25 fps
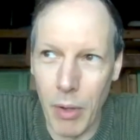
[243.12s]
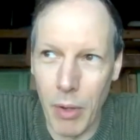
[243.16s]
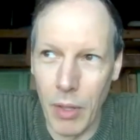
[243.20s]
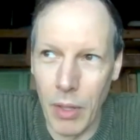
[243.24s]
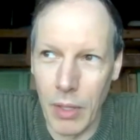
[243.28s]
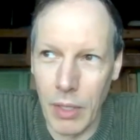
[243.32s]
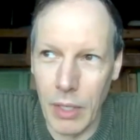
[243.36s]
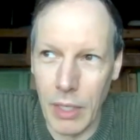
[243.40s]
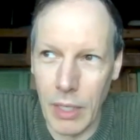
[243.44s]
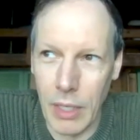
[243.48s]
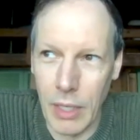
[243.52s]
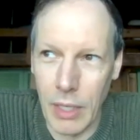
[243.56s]
up
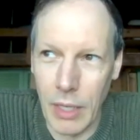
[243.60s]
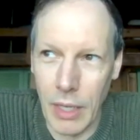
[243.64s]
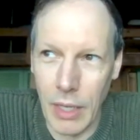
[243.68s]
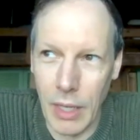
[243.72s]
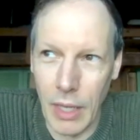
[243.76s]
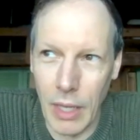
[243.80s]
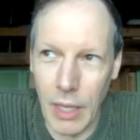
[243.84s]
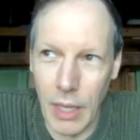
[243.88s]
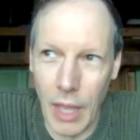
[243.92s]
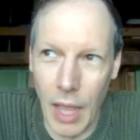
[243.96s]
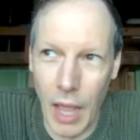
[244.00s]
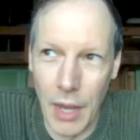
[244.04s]

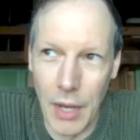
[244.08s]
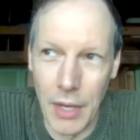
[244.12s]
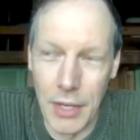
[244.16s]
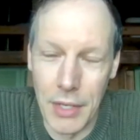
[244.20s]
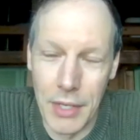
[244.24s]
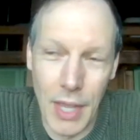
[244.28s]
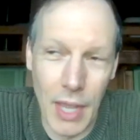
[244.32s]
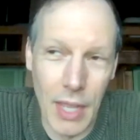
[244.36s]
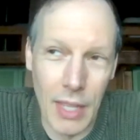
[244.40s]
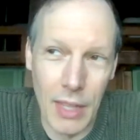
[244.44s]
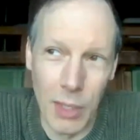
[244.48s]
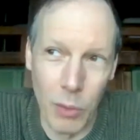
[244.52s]
on a
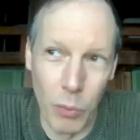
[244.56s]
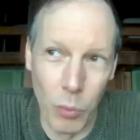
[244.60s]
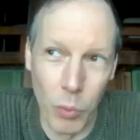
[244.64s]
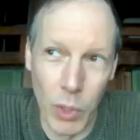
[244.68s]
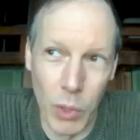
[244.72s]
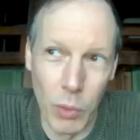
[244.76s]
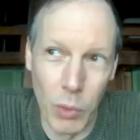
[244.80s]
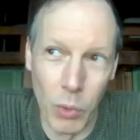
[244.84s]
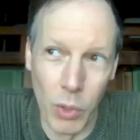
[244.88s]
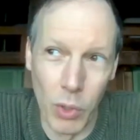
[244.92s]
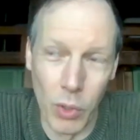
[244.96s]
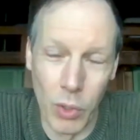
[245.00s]
day that
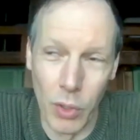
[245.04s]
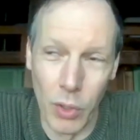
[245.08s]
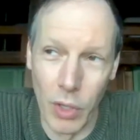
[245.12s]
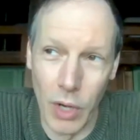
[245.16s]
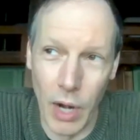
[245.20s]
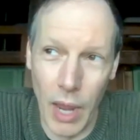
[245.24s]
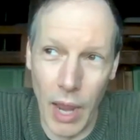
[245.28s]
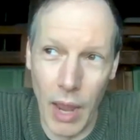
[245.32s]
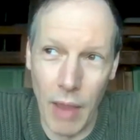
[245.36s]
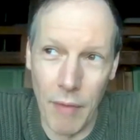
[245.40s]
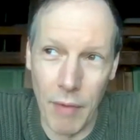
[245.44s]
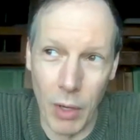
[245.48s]
we were
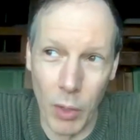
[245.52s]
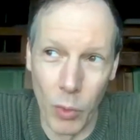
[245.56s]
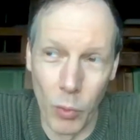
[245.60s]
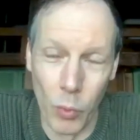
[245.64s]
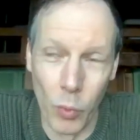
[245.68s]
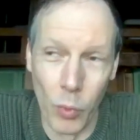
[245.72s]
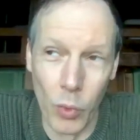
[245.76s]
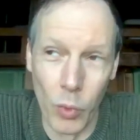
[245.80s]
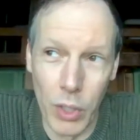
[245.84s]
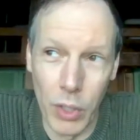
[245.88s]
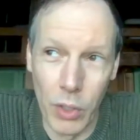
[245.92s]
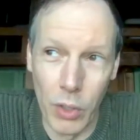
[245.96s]
having a
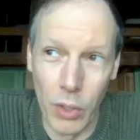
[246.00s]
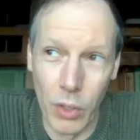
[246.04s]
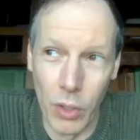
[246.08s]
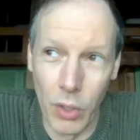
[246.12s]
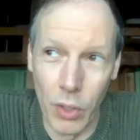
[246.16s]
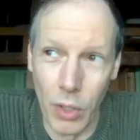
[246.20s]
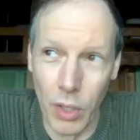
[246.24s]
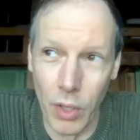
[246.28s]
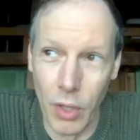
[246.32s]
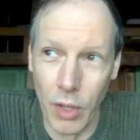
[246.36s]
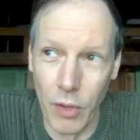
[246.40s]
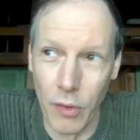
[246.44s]

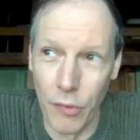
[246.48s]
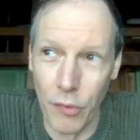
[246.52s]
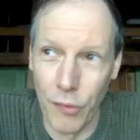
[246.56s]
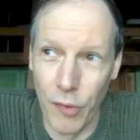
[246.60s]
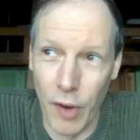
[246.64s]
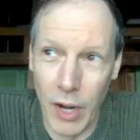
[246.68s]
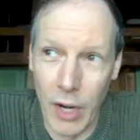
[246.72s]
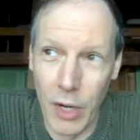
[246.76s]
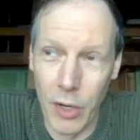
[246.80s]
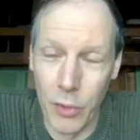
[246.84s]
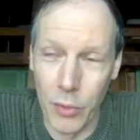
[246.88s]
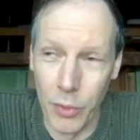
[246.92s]
real
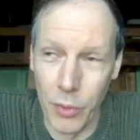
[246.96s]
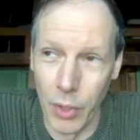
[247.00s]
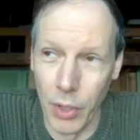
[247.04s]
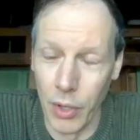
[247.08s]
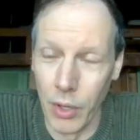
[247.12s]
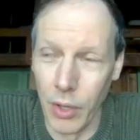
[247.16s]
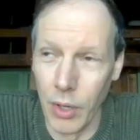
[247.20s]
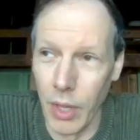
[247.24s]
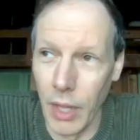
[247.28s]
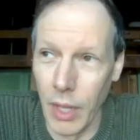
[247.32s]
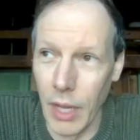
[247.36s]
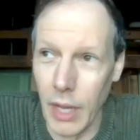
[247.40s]
fire
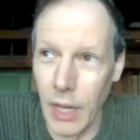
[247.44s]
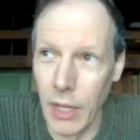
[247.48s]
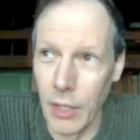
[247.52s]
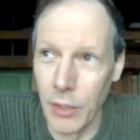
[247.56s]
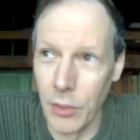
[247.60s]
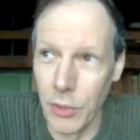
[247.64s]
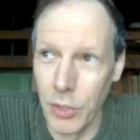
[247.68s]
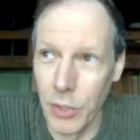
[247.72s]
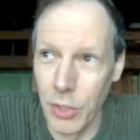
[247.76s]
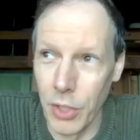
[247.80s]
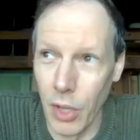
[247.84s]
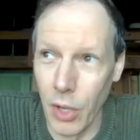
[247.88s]
drill.
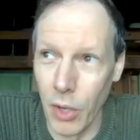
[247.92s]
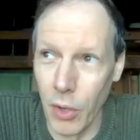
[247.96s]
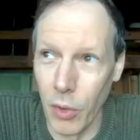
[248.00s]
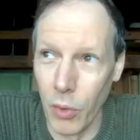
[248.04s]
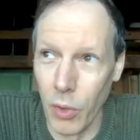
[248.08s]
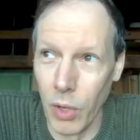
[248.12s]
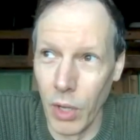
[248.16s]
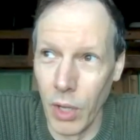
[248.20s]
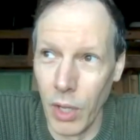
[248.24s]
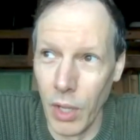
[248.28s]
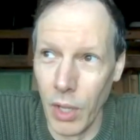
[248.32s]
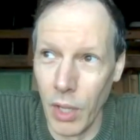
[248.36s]
And
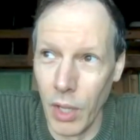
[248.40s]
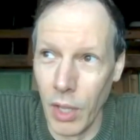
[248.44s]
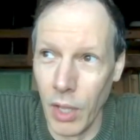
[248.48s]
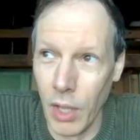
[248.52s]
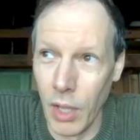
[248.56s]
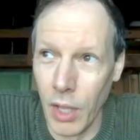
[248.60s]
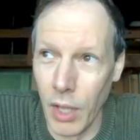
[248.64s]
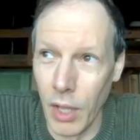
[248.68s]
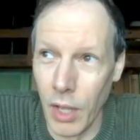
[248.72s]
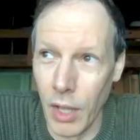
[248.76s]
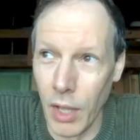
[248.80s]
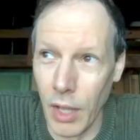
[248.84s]
so
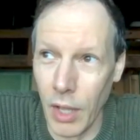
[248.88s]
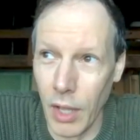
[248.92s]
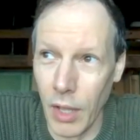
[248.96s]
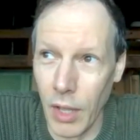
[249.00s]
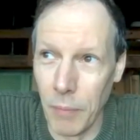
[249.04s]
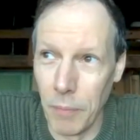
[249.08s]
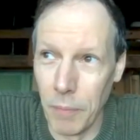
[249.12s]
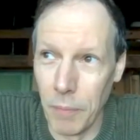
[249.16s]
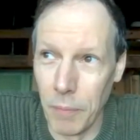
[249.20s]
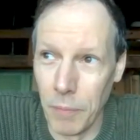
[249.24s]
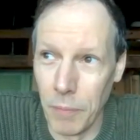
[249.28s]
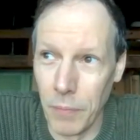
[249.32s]

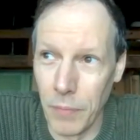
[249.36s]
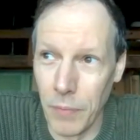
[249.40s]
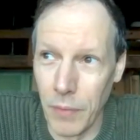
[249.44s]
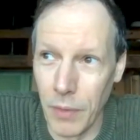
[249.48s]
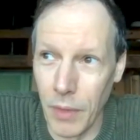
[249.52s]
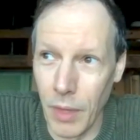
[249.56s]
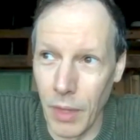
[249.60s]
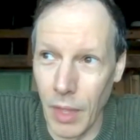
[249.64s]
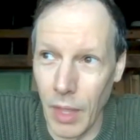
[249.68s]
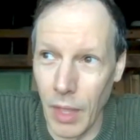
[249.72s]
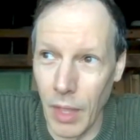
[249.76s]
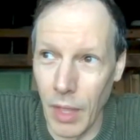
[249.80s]
I
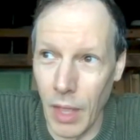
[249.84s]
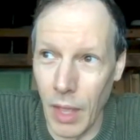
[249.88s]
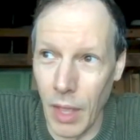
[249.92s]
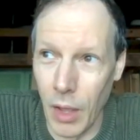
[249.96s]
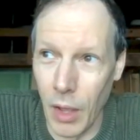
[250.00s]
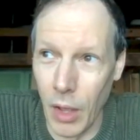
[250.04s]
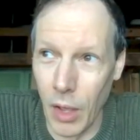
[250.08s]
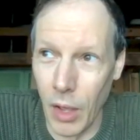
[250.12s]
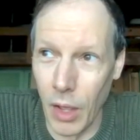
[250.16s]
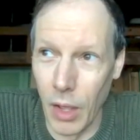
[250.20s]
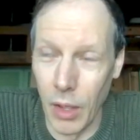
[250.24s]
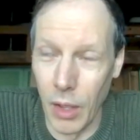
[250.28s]

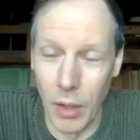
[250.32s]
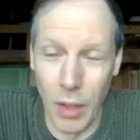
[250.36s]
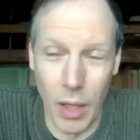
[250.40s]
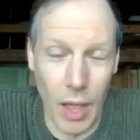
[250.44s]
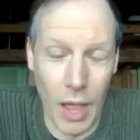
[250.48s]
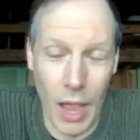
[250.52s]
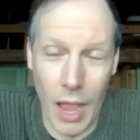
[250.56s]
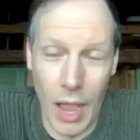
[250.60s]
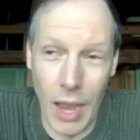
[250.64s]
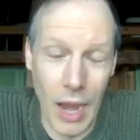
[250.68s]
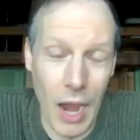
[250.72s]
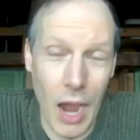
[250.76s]

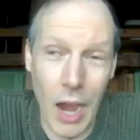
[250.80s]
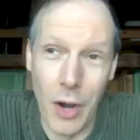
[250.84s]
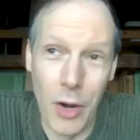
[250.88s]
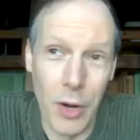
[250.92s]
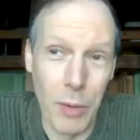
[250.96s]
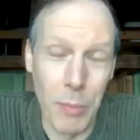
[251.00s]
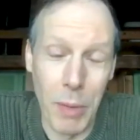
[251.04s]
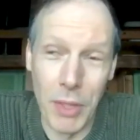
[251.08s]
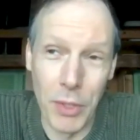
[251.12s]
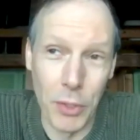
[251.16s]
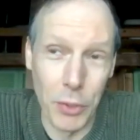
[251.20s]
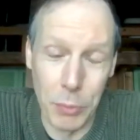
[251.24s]
hired
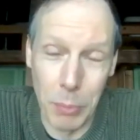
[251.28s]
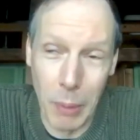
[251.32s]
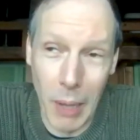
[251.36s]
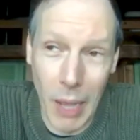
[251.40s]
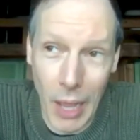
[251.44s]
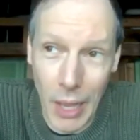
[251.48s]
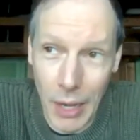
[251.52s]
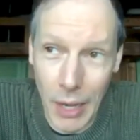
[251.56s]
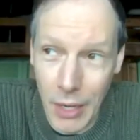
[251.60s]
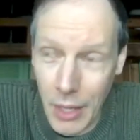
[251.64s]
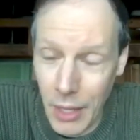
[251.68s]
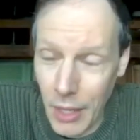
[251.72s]
him on the
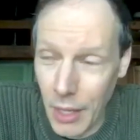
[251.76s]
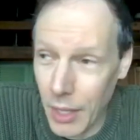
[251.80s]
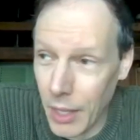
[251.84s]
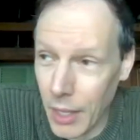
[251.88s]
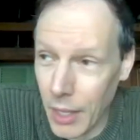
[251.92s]
spot.